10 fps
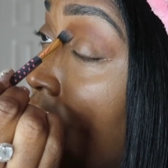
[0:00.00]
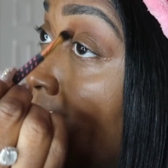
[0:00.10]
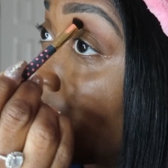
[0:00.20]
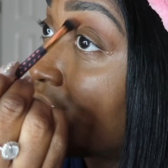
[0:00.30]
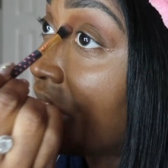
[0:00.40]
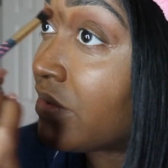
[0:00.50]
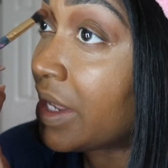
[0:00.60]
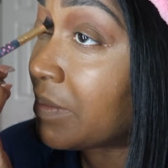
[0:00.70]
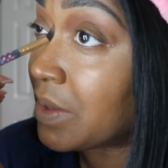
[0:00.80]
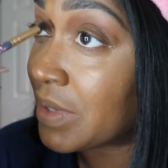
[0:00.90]
almost every
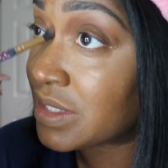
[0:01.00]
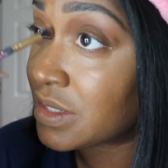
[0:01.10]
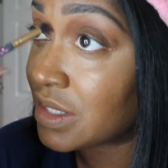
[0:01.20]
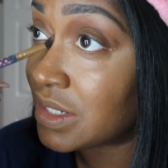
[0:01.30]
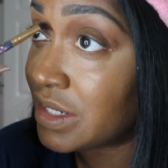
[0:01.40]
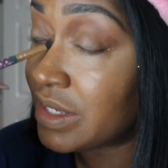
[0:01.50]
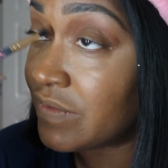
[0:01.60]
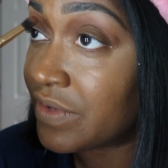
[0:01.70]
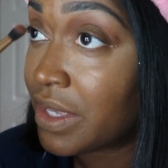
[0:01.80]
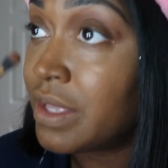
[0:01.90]
day. Me and my sister
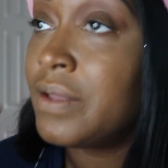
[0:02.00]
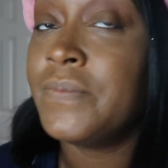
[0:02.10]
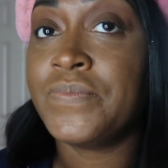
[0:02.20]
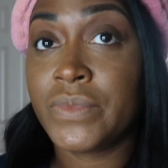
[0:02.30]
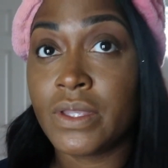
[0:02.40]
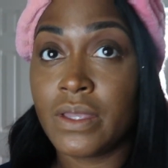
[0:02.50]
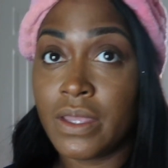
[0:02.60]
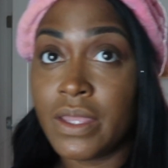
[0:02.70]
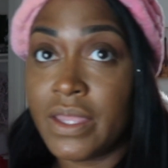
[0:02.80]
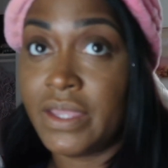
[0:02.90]
lived
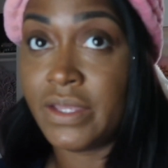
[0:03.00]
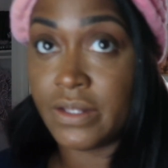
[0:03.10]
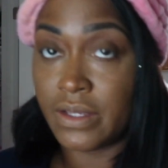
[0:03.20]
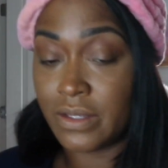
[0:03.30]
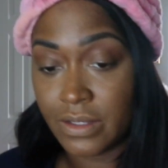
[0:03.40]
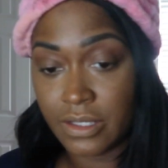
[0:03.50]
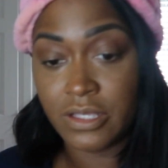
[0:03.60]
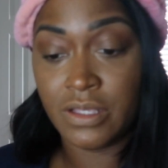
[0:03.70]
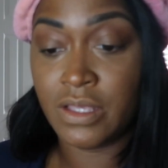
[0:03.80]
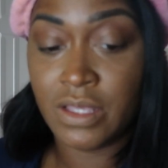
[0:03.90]
in
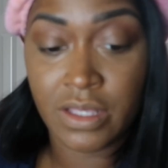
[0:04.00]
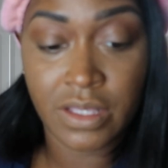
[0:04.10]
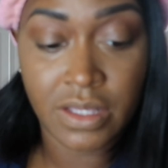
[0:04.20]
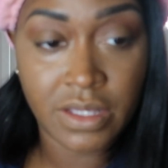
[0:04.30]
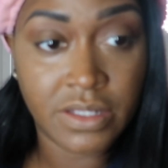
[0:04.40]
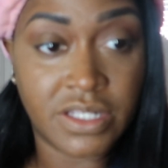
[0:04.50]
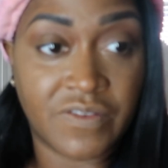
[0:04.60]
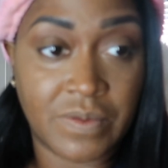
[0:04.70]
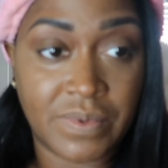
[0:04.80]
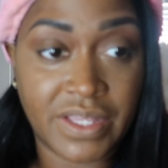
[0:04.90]
different